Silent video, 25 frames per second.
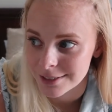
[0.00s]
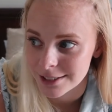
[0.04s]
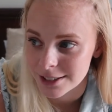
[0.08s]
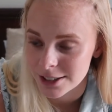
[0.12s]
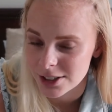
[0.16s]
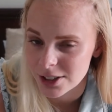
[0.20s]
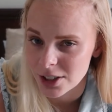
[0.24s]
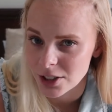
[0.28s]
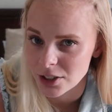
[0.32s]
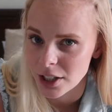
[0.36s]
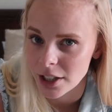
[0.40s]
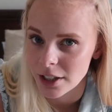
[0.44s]

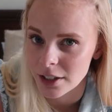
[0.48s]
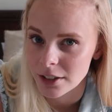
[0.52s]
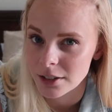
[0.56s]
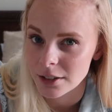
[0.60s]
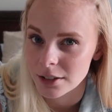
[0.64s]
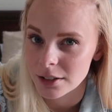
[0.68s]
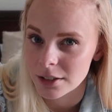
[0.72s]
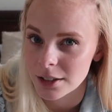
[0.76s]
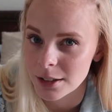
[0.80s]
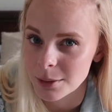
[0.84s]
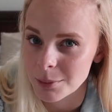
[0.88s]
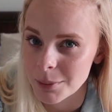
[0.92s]
It's not
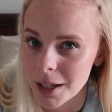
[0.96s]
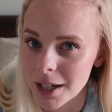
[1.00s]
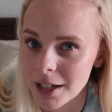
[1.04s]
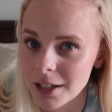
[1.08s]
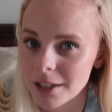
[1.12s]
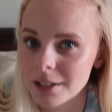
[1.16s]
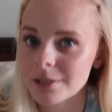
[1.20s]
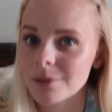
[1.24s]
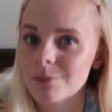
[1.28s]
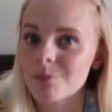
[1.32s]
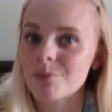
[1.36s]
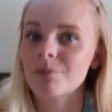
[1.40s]
technically
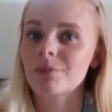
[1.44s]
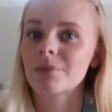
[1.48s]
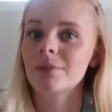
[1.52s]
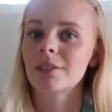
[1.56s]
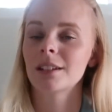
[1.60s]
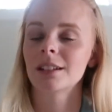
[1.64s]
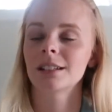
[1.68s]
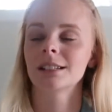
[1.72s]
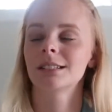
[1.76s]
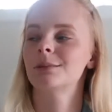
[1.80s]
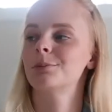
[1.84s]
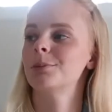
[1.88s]
mine.
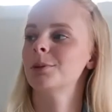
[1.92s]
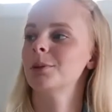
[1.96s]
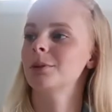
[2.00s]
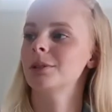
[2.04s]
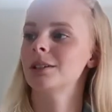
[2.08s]
He's